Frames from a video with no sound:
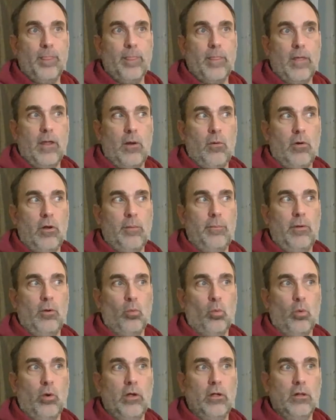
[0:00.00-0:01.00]
And I want to be
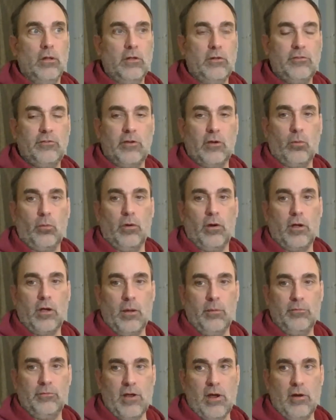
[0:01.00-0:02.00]
realistic when it
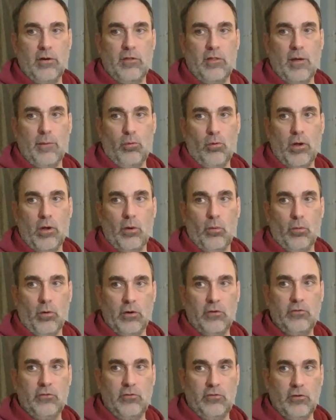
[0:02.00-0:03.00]
comes down to that point where
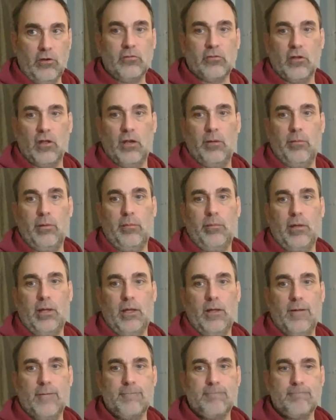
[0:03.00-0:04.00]
it's just going to be me,
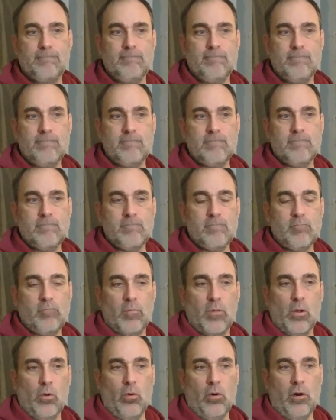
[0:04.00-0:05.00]

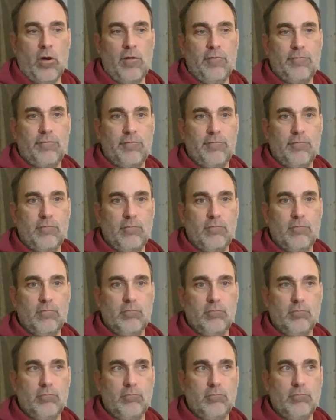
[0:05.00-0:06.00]
where I've
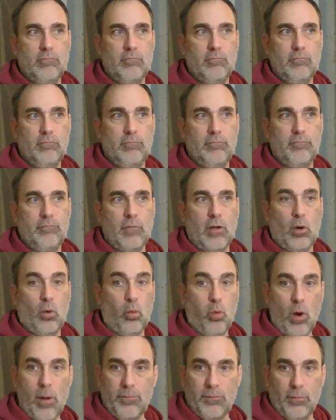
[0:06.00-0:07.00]

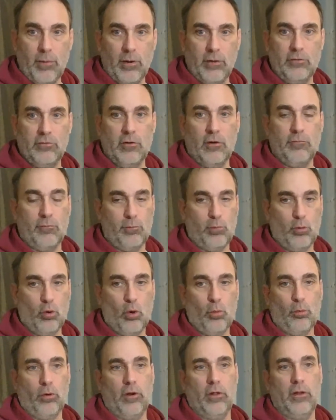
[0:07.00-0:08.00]
equipped myself
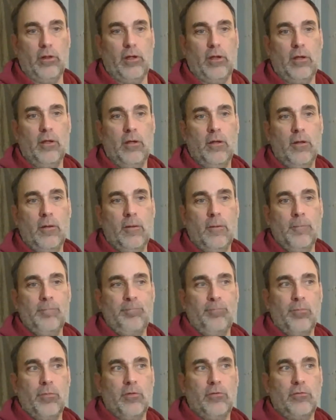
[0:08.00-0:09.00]
appropriately
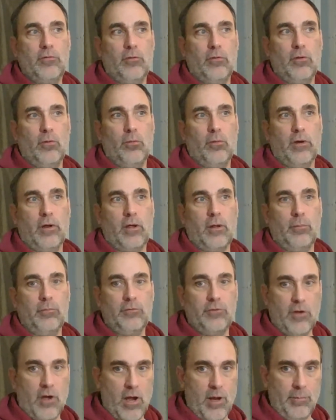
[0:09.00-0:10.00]
so that when it comes
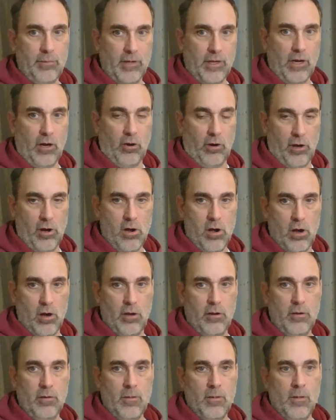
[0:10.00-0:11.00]
time to carry
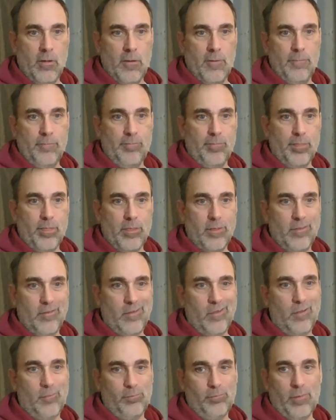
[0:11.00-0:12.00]
on,
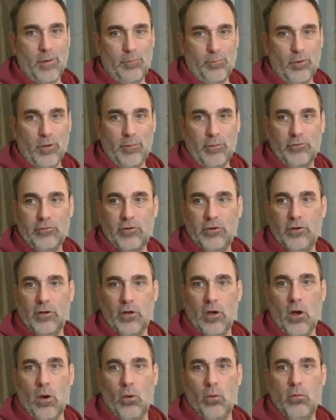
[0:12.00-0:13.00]
I'm, I'm pretty much good to
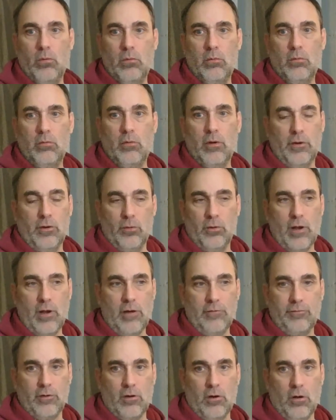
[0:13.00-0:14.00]
go. I don't
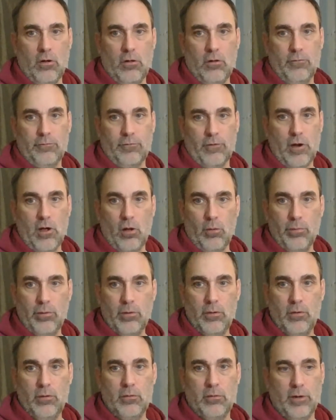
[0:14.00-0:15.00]
have to call for help,
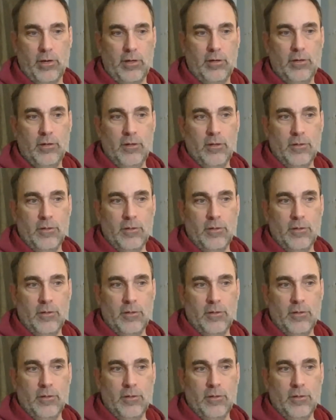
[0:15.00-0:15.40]
right?